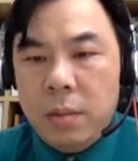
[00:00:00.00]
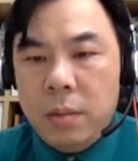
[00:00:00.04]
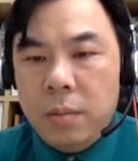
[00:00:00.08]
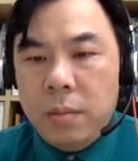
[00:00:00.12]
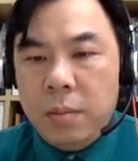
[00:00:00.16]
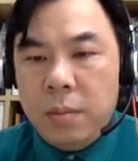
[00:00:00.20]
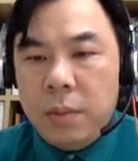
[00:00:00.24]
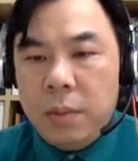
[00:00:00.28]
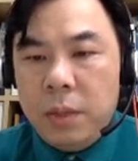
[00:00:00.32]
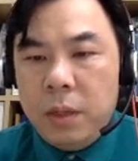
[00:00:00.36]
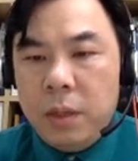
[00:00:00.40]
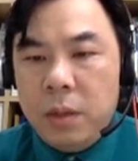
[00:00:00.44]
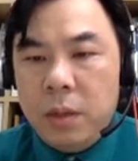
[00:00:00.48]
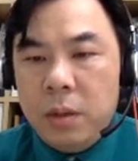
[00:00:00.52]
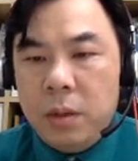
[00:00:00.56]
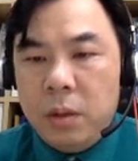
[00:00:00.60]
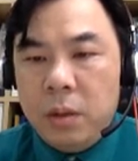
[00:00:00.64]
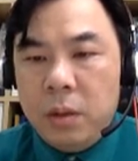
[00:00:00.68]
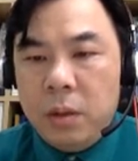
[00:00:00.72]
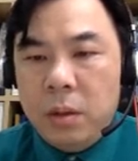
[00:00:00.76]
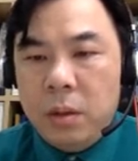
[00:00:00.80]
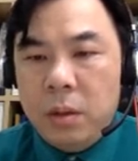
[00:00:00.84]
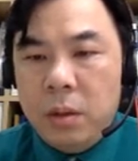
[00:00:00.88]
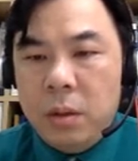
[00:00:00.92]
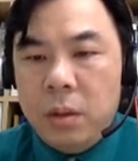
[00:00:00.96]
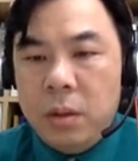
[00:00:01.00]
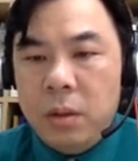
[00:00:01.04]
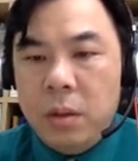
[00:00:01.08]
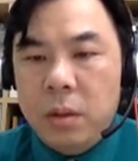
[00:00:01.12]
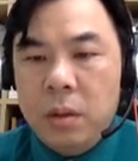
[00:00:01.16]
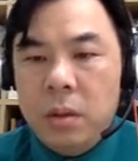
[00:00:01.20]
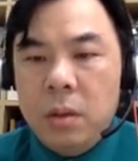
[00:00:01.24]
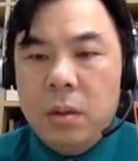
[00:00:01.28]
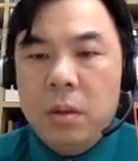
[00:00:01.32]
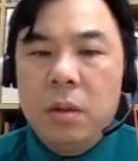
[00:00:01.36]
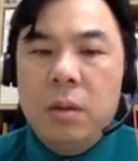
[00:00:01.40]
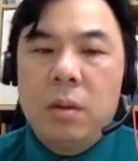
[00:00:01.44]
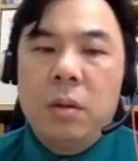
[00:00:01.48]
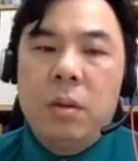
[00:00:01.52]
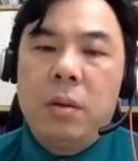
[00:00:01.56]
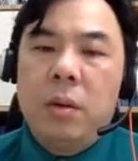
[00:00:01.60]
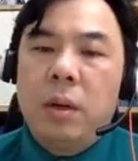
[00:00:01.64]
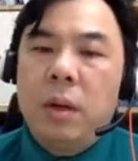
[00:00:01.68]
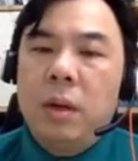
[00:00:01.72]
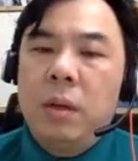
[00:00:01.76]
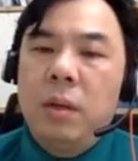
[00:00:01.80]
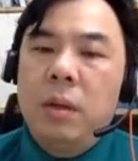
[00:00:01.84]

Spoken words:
p naught. All